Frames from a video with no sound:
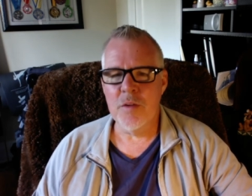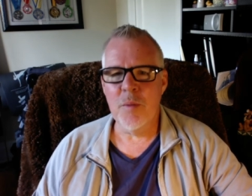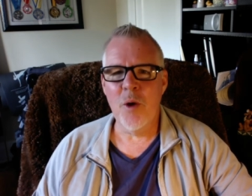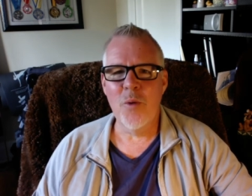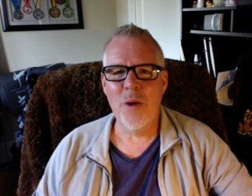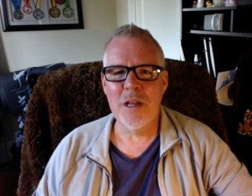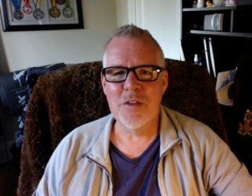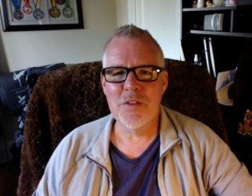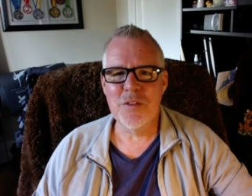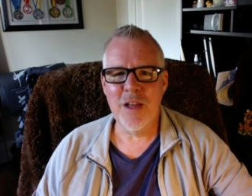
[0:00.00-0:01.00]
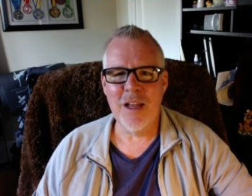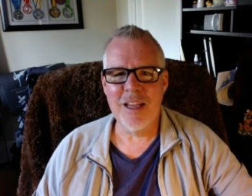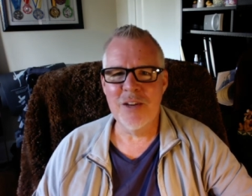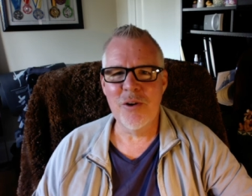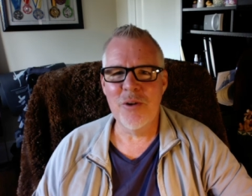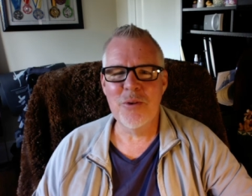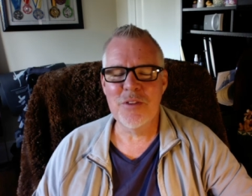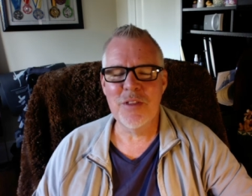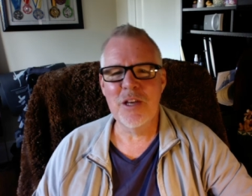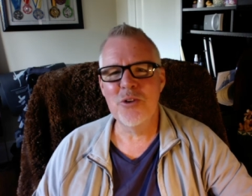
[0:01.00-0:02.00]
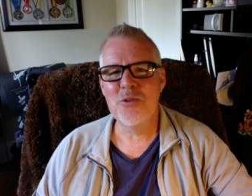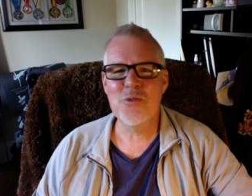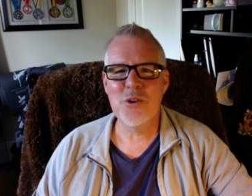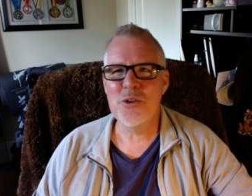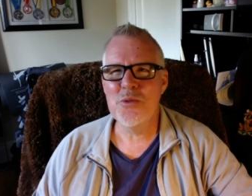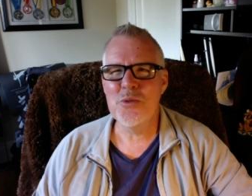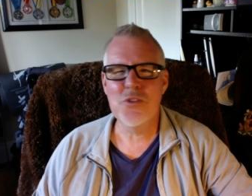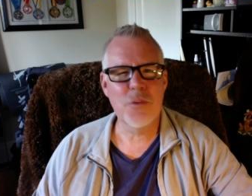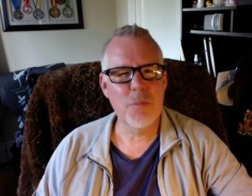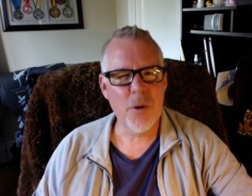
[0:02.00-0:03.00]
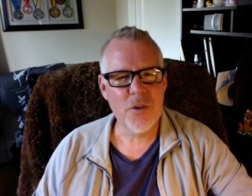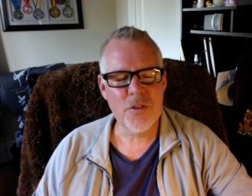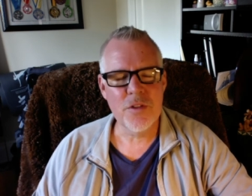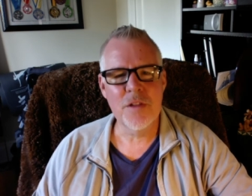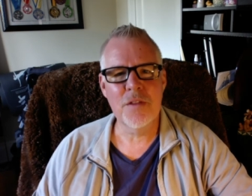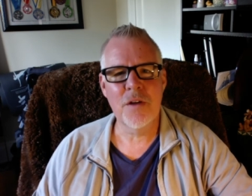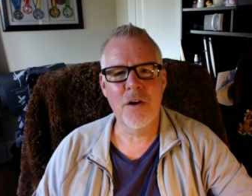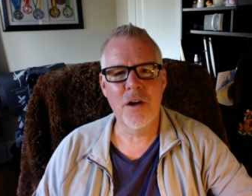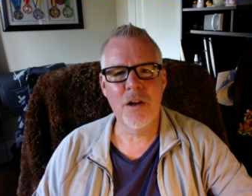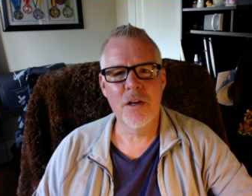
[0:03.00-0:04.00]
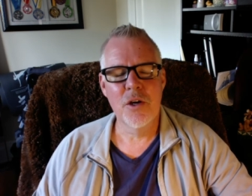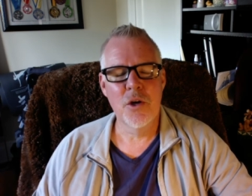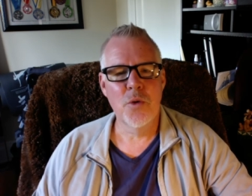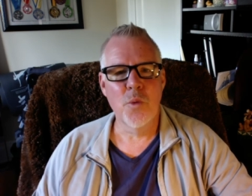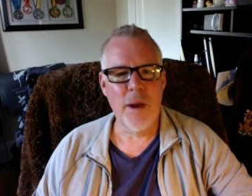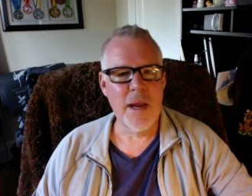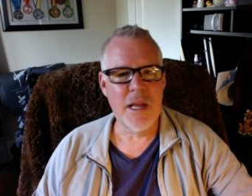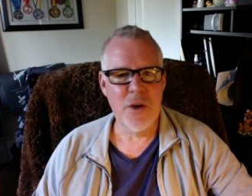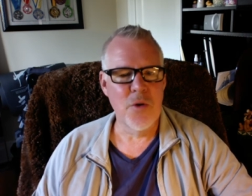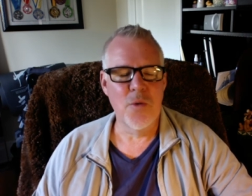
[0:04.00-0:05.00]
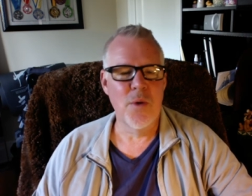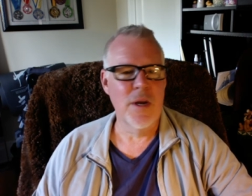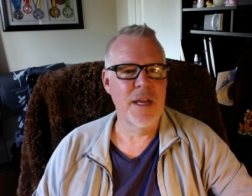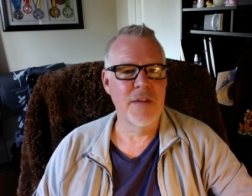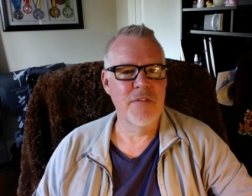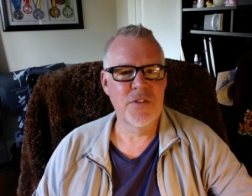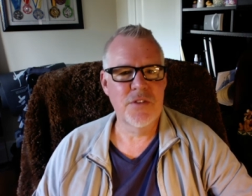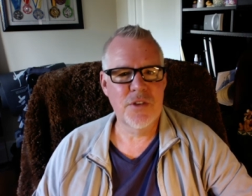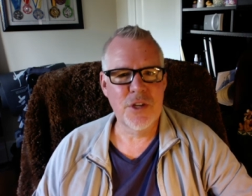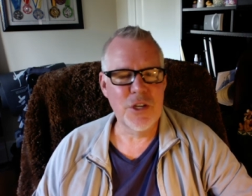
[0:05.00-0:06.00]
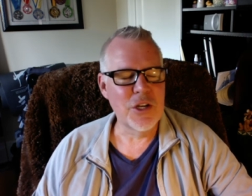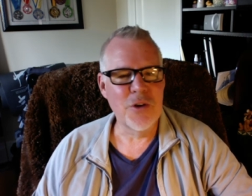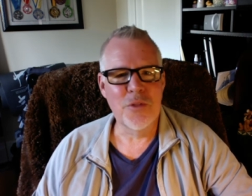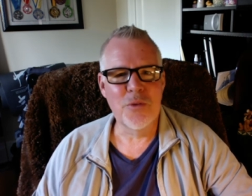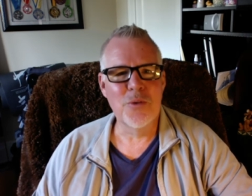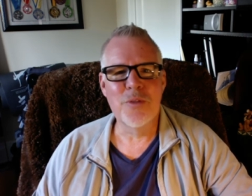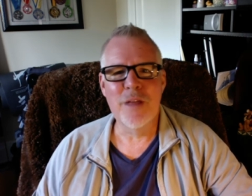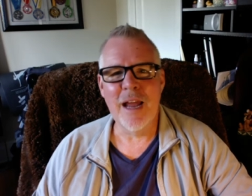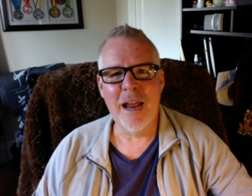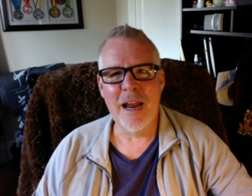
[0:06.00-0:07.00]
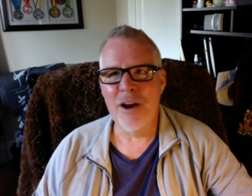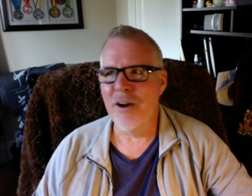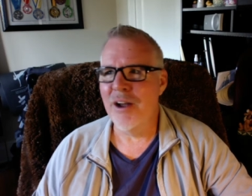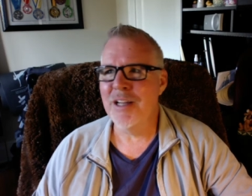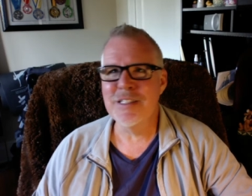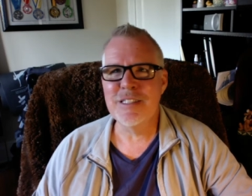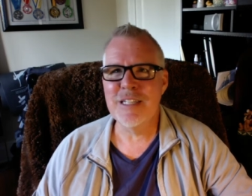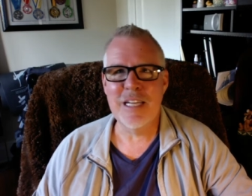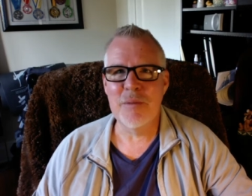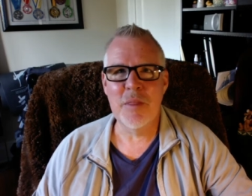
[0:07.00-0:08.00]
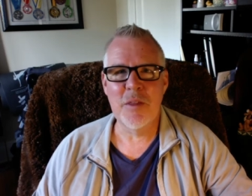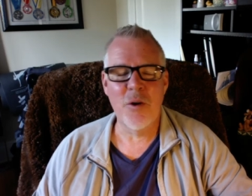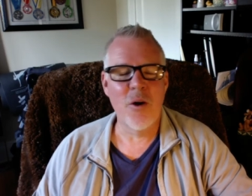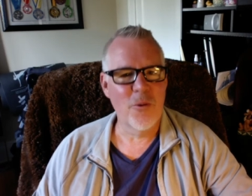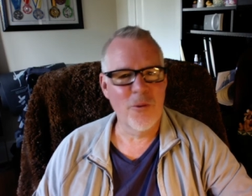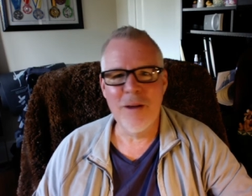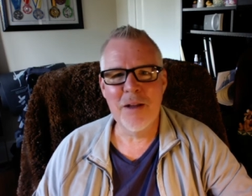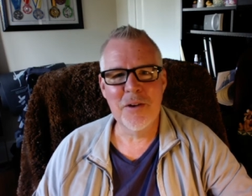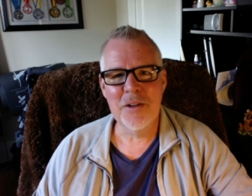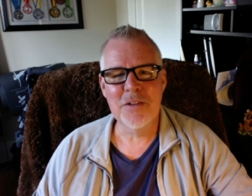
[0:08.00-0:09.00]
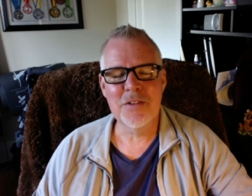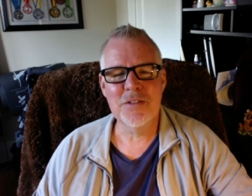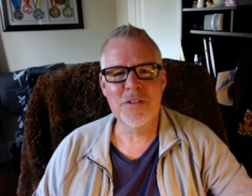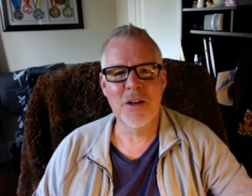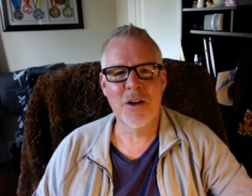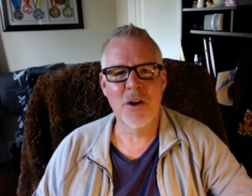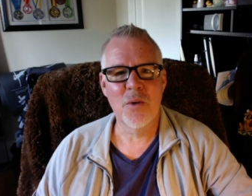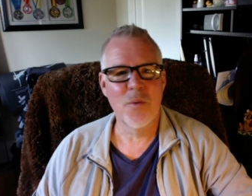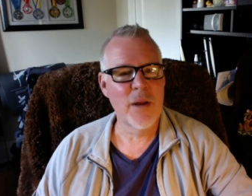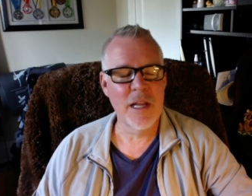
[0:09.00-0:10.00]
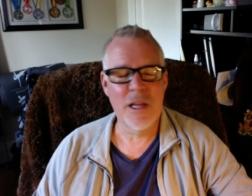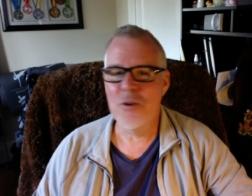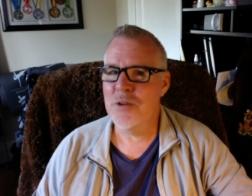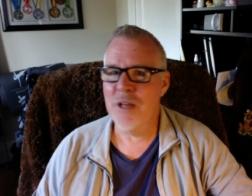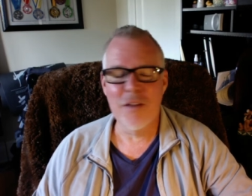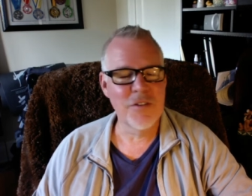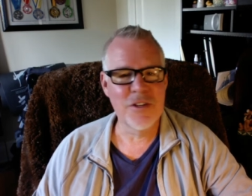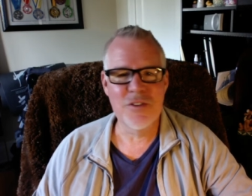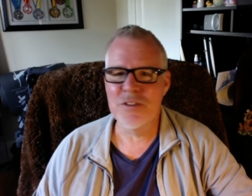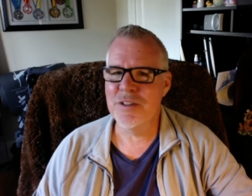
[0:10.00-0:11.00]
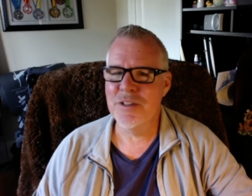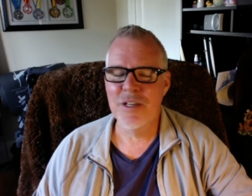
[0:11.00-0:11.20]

I'm always you know I always think who who was the person that thought radio waves could go through the air unseen. I mean they're all around us. Uh, radio, television.